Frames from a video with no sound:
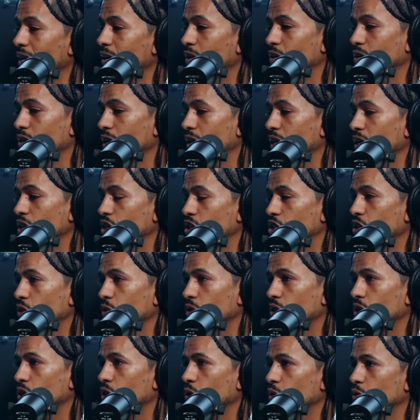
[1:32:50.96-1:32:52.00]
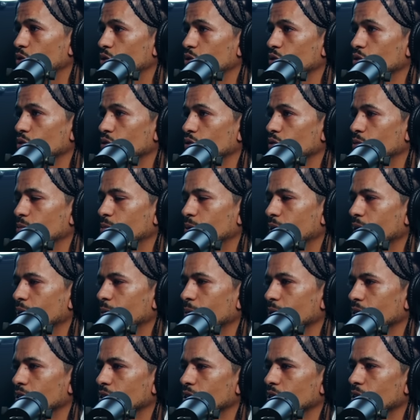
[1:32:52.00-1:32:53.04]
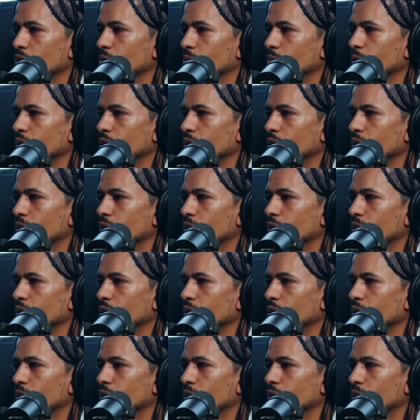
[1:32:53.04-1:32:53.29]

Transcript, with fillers: now. Any show he go to, he play my shit.